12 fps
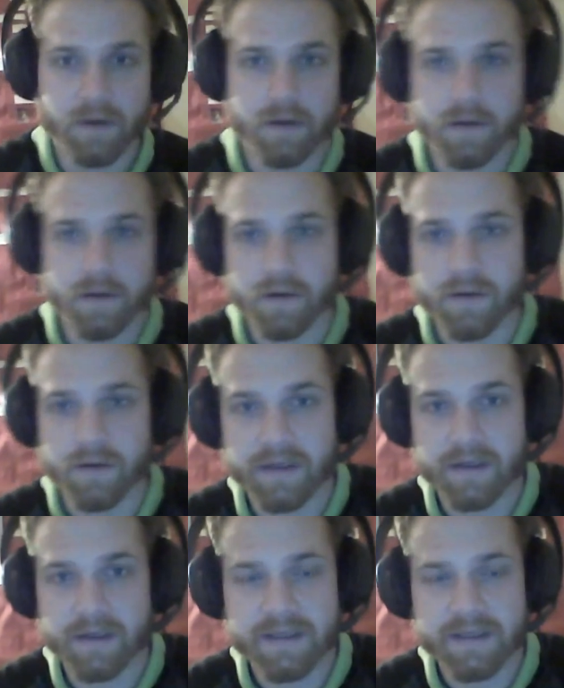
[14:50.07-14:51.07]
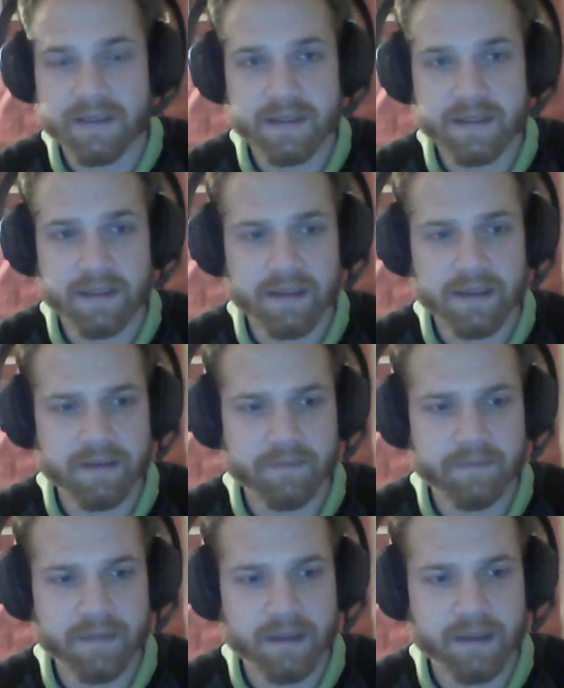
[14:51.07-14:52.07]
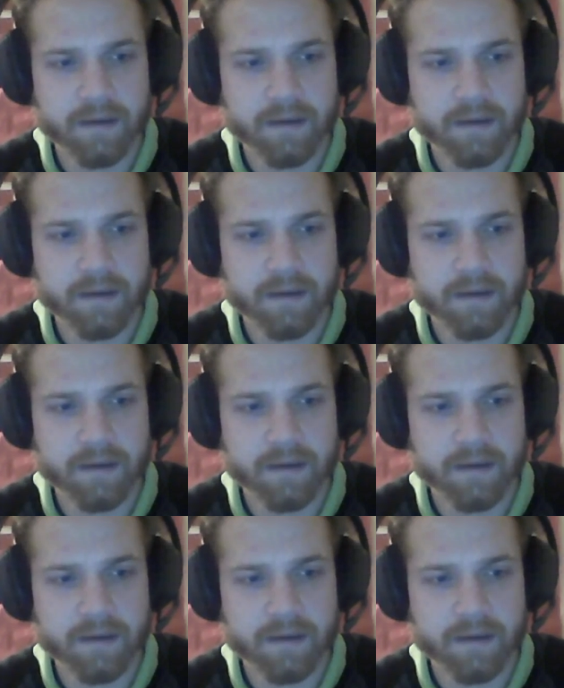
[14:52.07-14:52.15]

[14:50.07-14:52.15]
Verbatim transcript: All right, let's um.